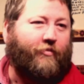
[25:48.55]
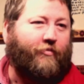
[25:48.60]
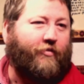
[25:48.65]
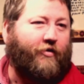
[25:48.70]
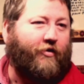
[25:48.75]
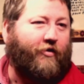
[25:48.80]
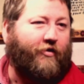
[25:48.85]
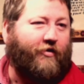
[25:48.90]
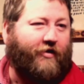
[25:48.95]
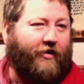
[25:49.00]

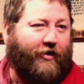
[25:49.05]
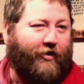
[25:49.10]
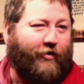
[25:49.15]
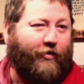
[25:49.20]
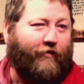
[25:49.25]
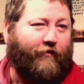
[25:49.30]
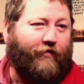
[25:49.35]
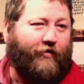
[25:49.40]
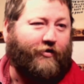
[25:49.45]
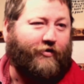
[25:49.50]
I'm here at the
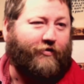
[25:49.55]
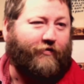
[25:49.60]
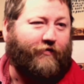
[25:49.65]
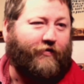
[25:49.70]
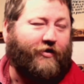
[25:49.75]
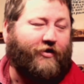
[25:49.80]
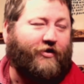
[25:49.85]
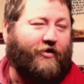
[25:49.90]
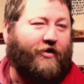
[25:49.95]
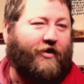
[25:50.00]
Howard Finster
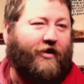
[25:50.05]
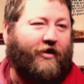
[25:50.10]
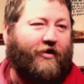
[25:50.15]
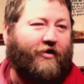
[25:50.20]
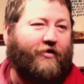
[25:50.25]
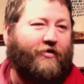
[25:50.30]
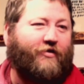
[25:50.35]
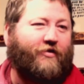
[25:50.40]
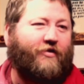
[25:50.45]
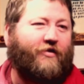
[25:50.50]
Vision
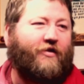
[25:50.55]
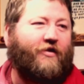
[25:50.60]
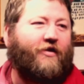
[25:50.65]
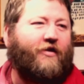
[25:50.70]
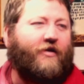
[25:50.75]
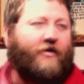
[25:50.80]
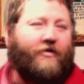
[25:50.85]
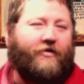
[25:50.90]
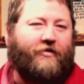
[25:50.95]
House.